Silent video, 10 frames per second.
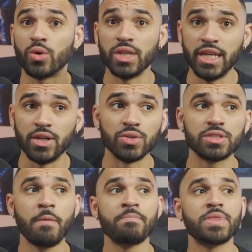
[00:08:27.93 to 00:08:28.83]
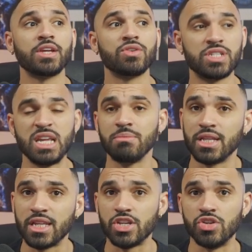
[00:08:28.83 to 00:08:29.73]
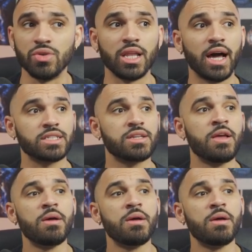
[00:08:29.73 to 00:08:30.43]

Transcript: leaders that your team can then utilize.